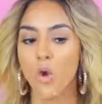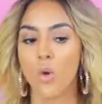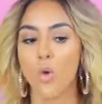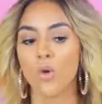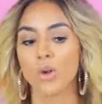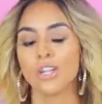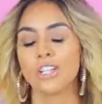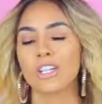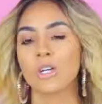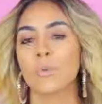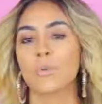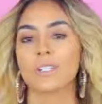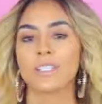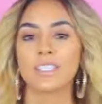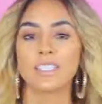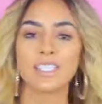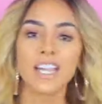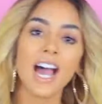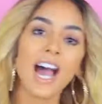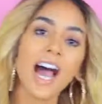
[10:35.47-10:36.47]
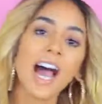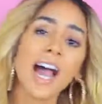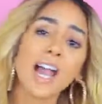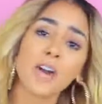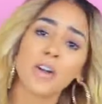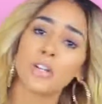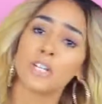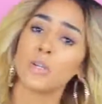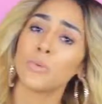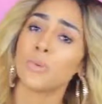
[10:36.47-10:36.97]
or you don't want to
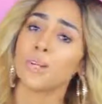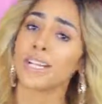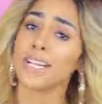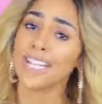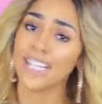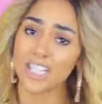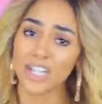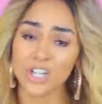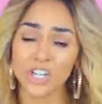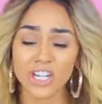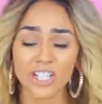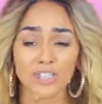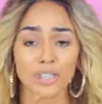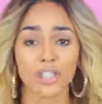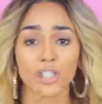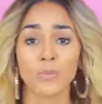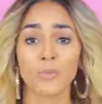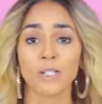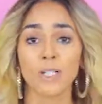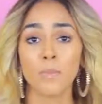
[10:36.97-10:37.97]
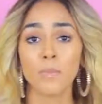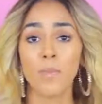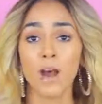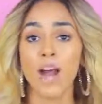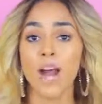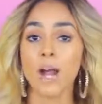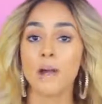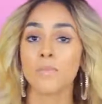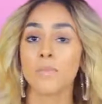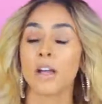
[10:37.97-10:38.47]
dye, or you want inches, or you want to
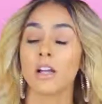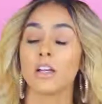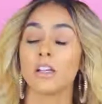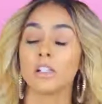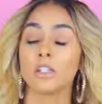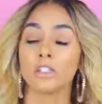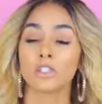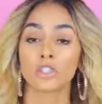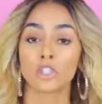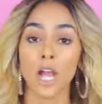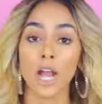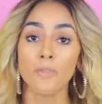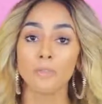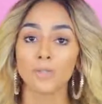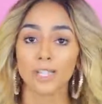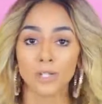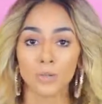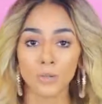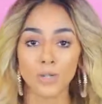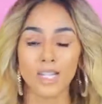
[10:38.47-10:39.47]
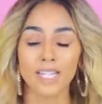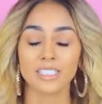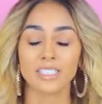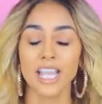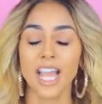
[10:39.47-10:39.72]
bob, shop their wigs.